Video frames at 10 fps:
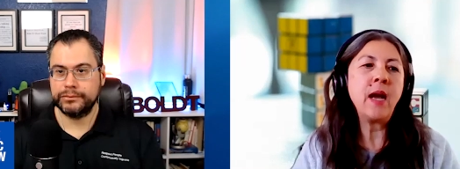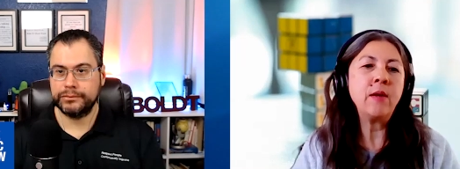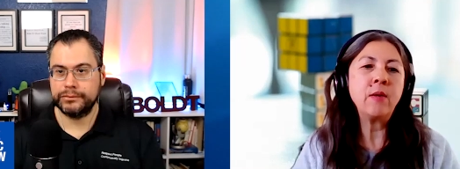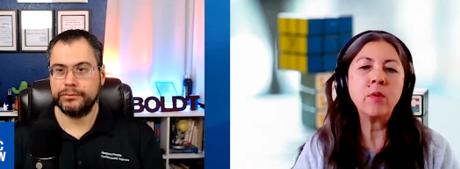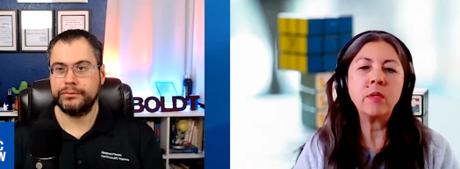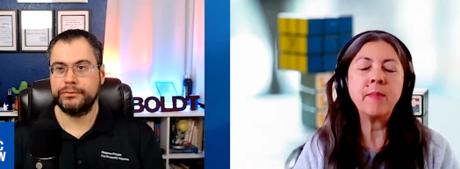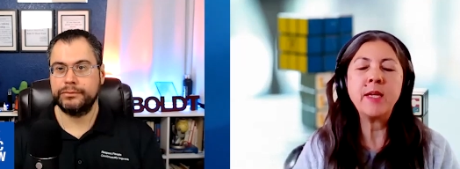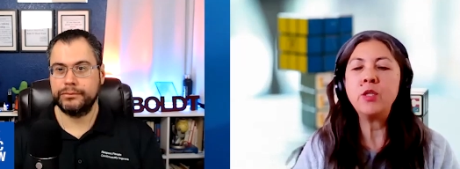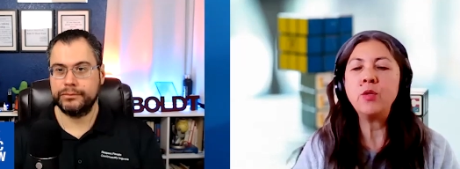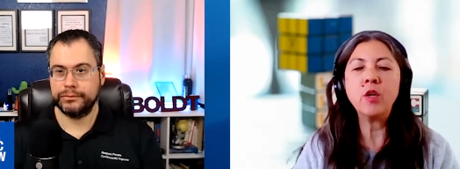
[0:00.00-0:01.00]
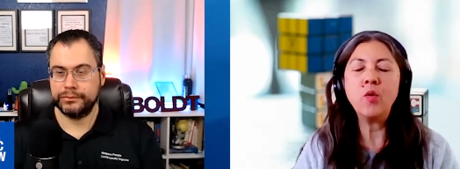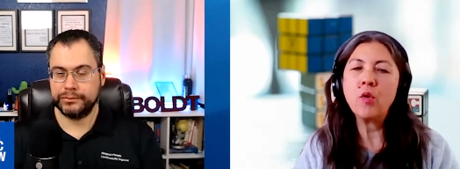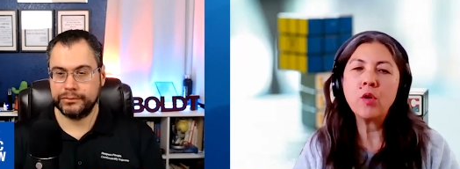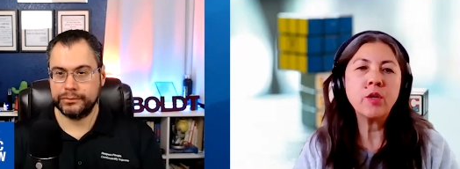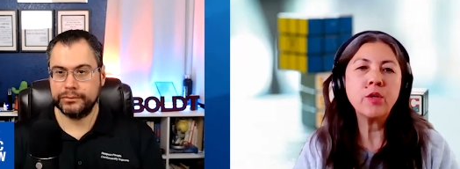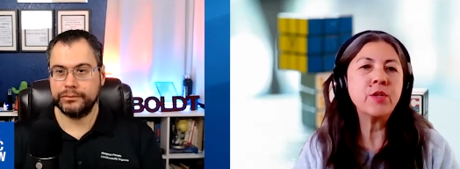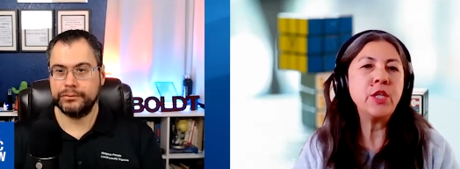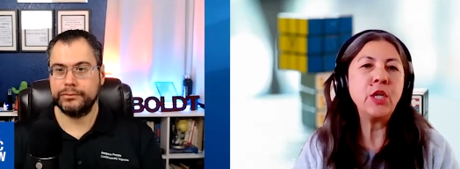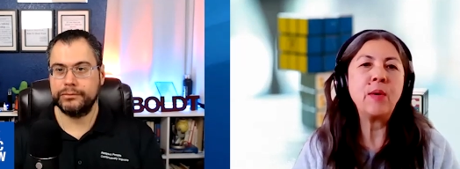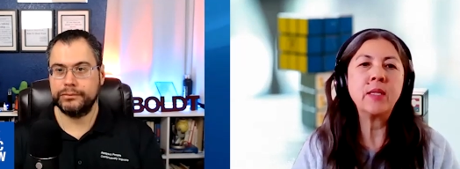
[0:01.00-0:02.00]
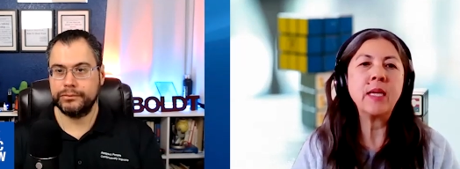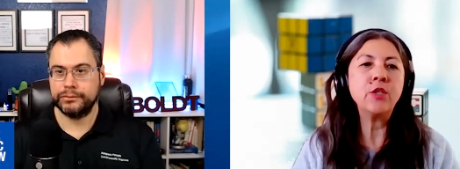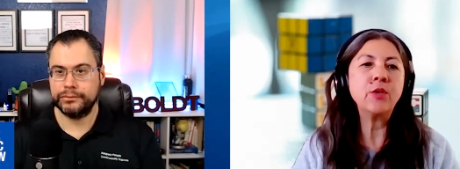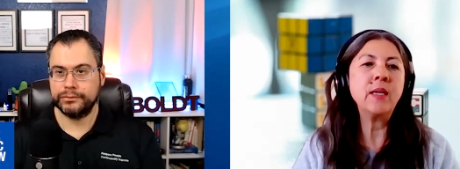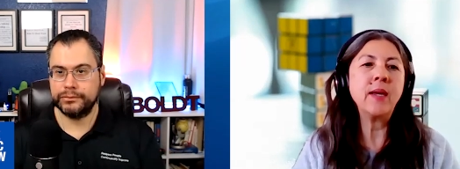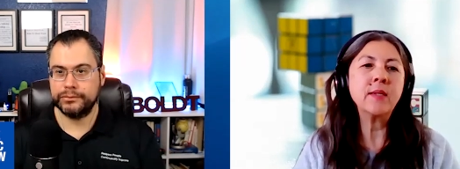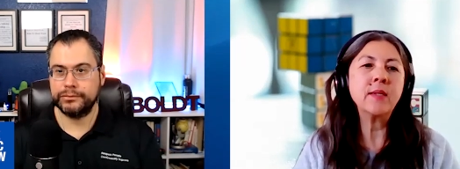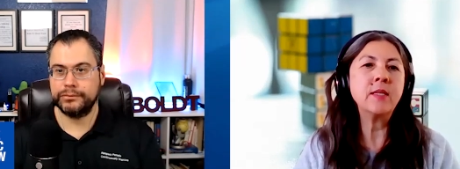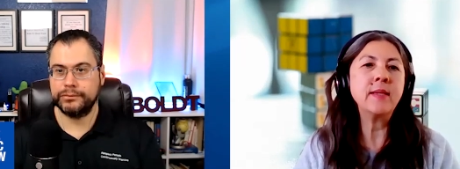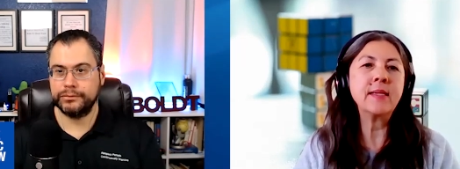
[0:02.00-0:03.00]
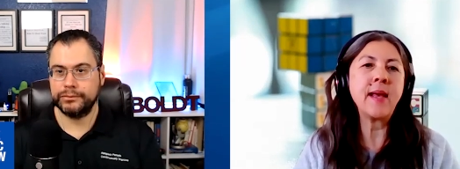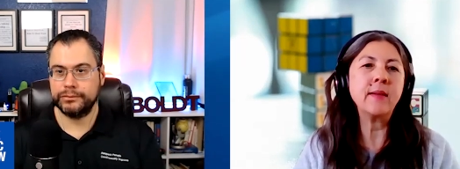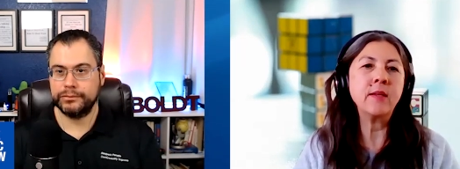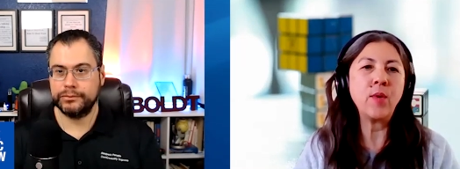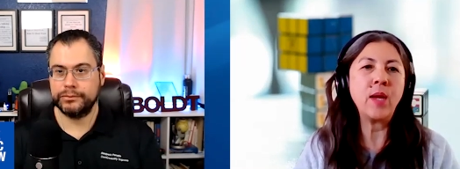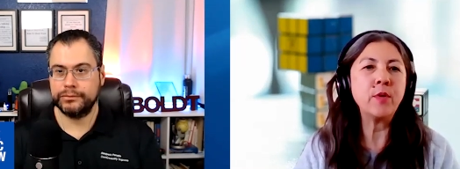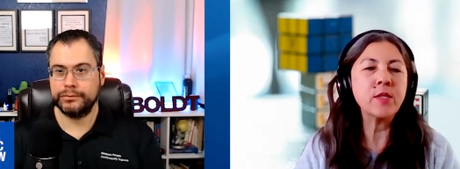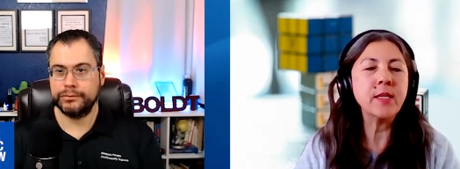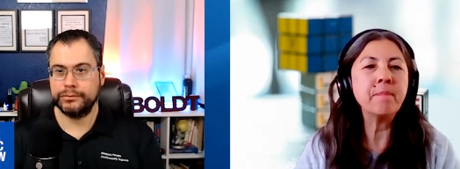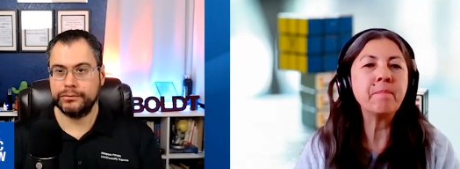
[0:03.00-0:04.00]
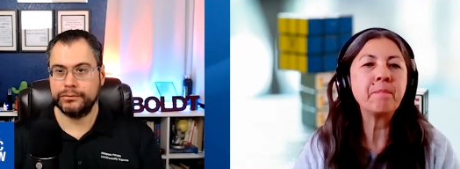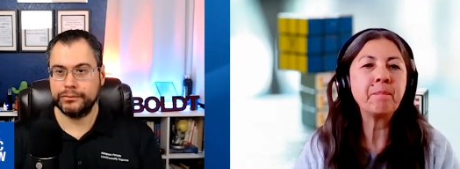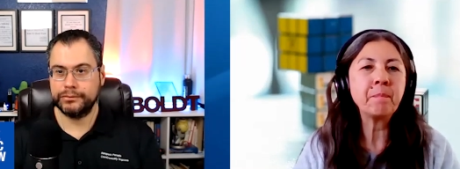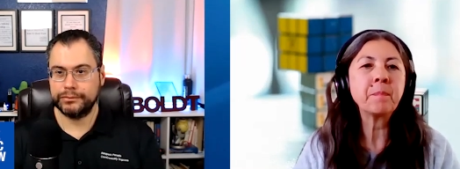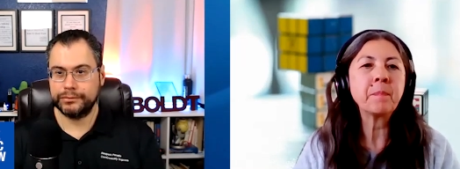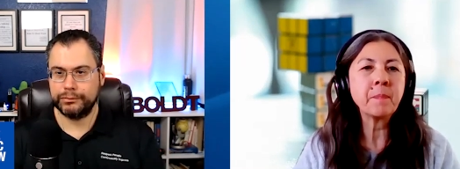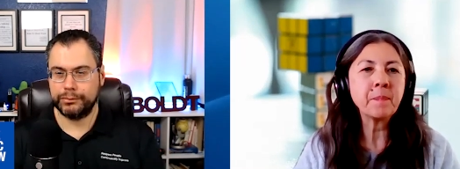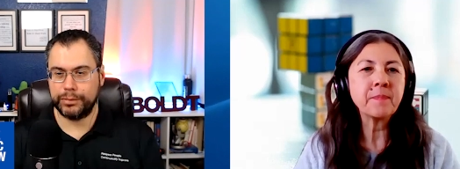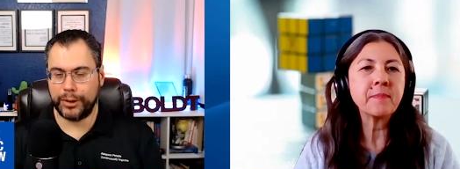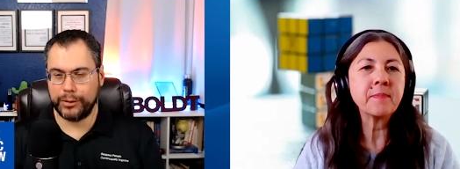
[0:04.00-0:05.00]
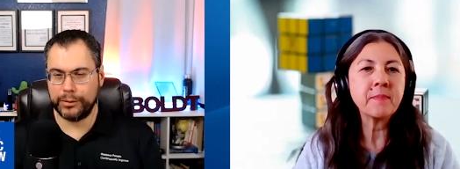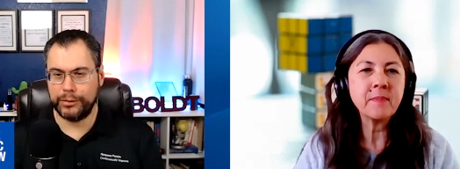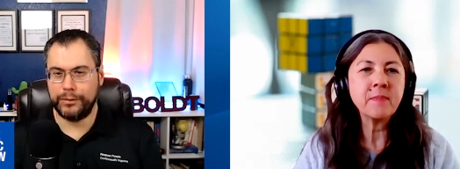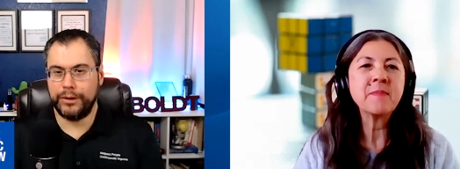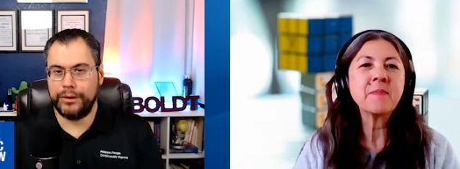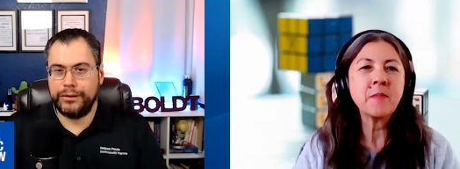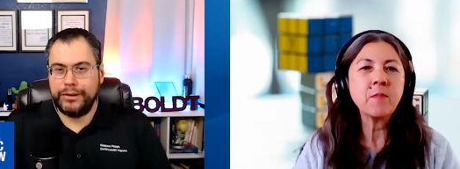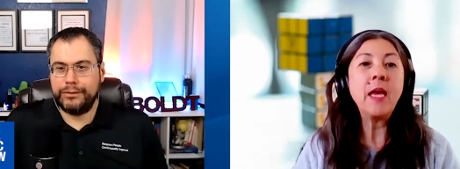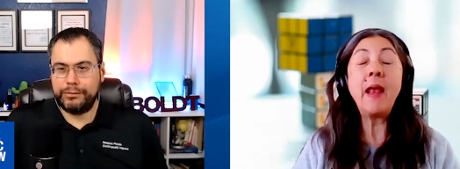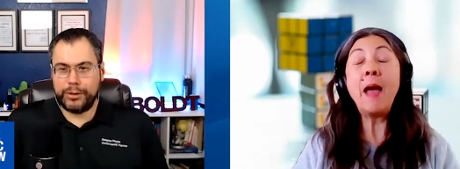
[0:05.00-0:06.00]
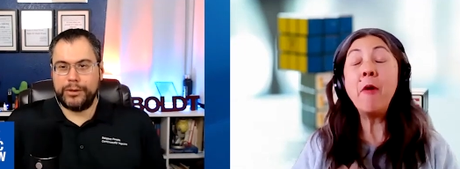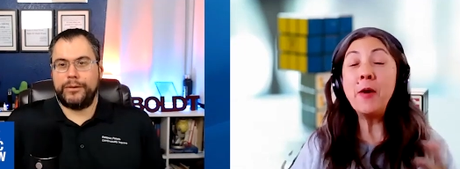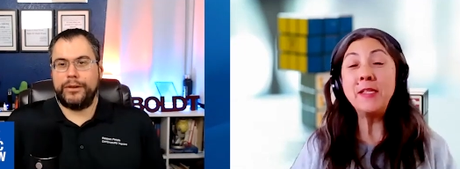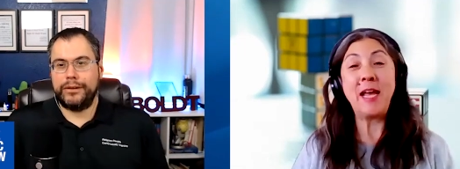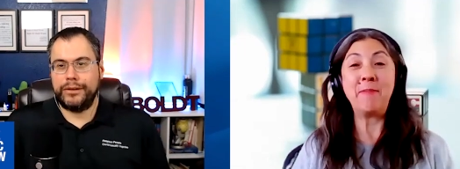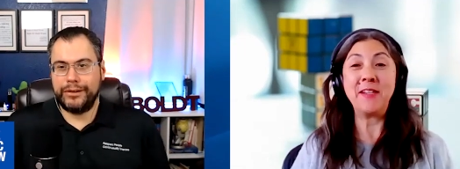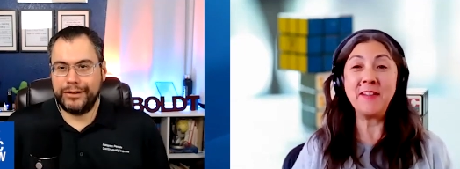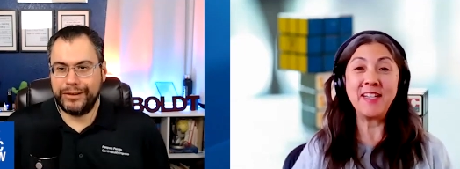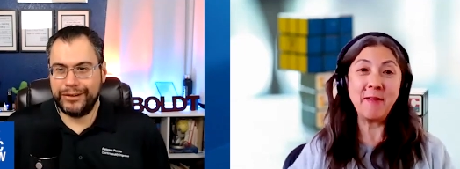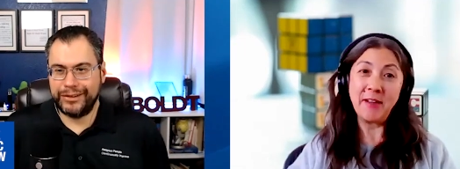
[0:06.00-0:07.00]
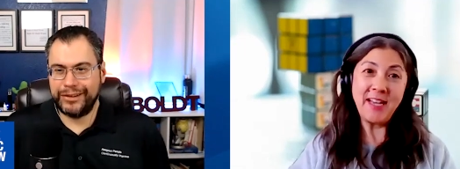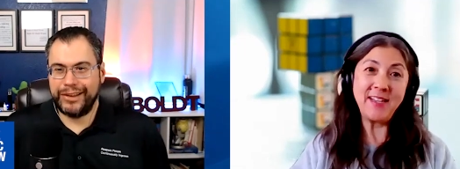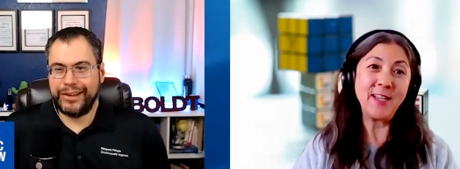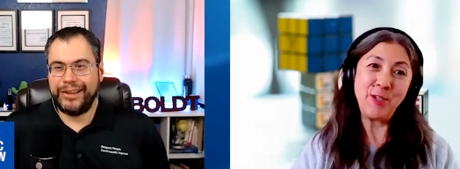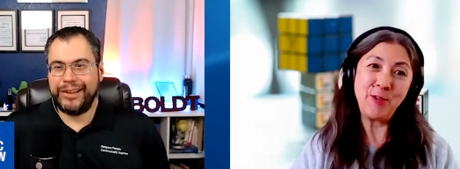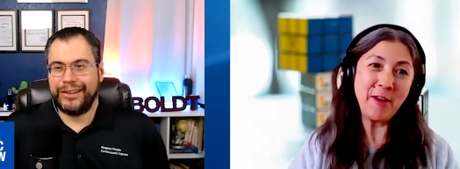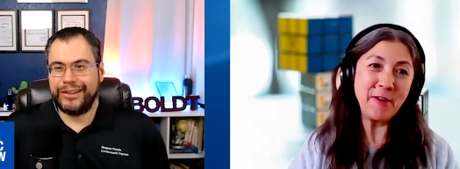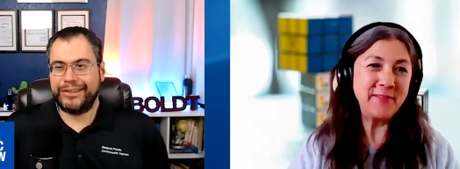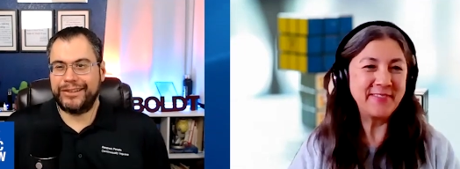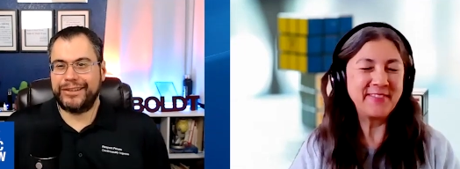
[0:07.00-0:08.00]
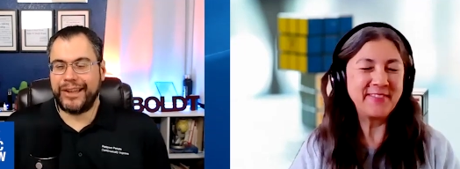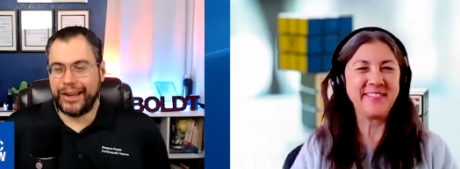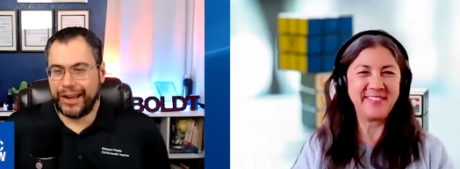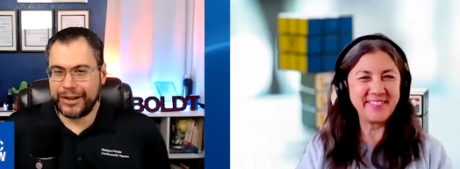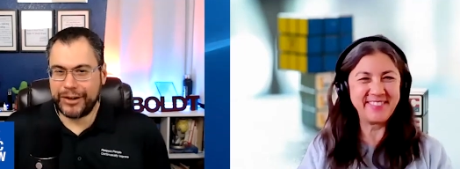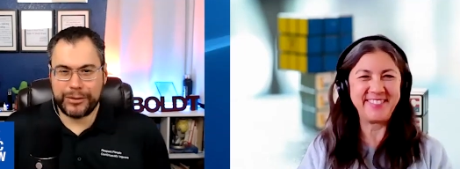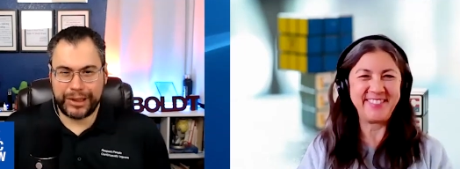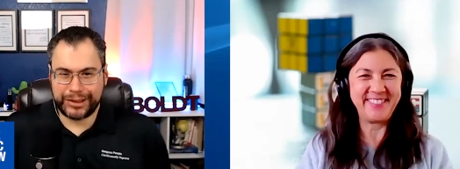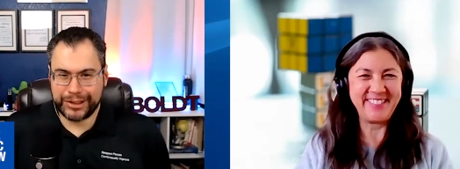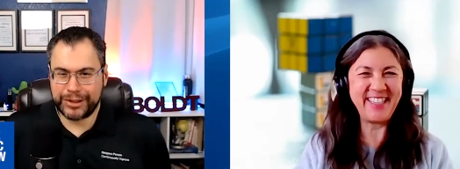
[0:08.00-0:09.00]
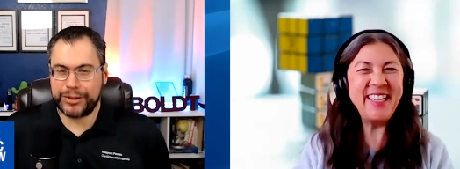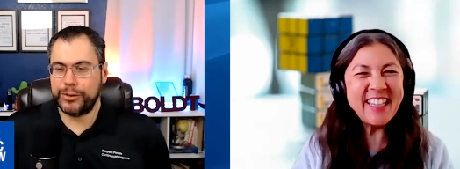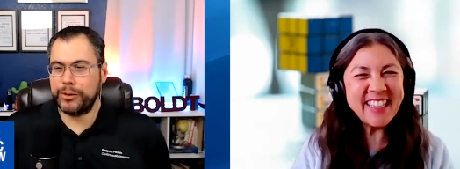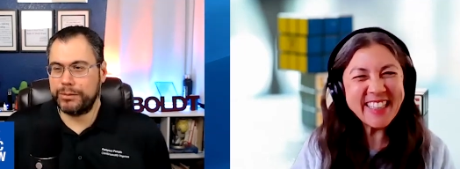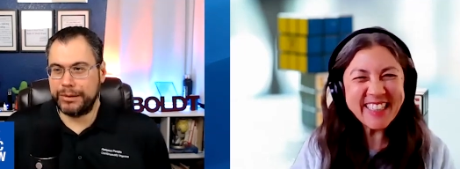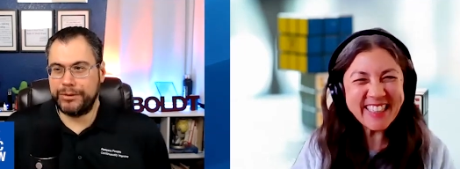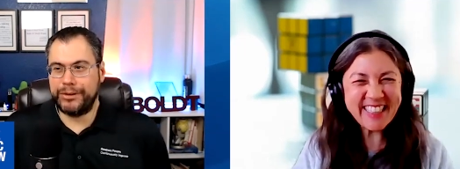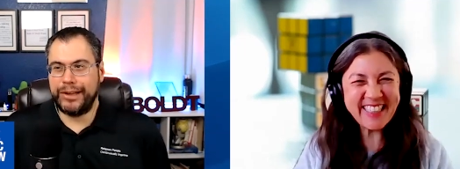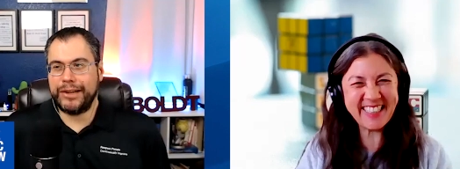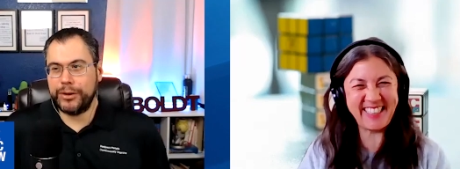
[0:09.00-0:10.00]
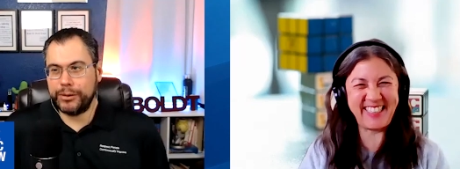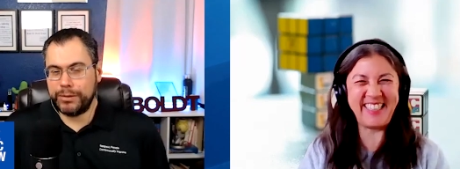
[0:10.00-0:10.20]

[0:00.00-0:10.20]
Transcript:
Speaker 1: I have my two coworkers, you know, I would get you connected to the, exactly the right person.
Speaker 2: Beautiful. And Beautiful. I'm always
Speaker 1: happy to talk about ACE as you know.
Speaker 2: Yeah, I know that. This is true, people. I told